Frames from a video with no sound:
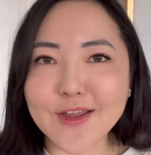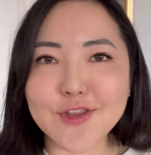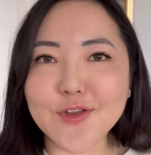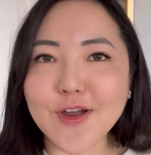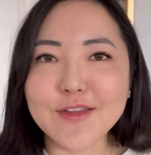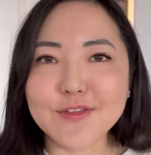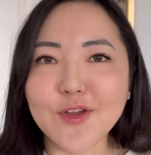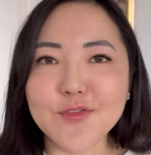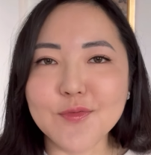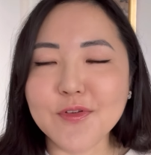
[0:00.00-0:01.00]
You guys know,
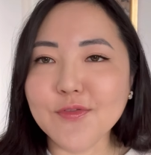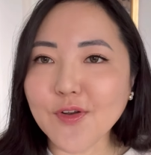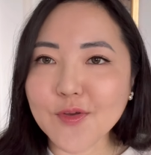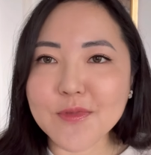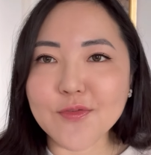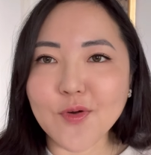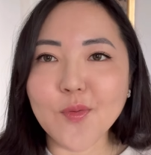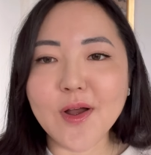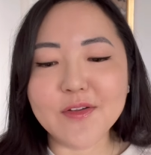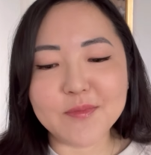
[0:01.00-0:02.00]
if you've been following me for a
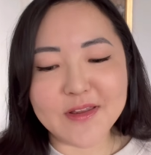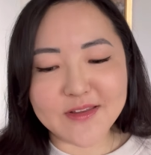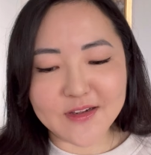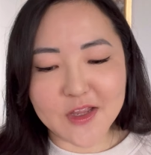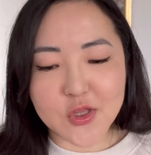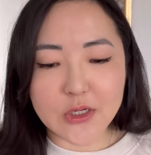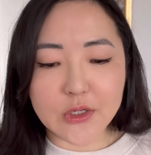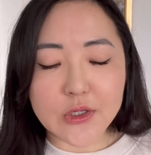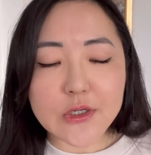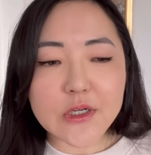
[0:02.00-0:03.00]
while, it's my signature
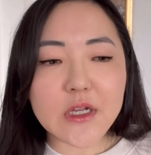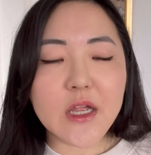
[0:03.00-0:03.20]
look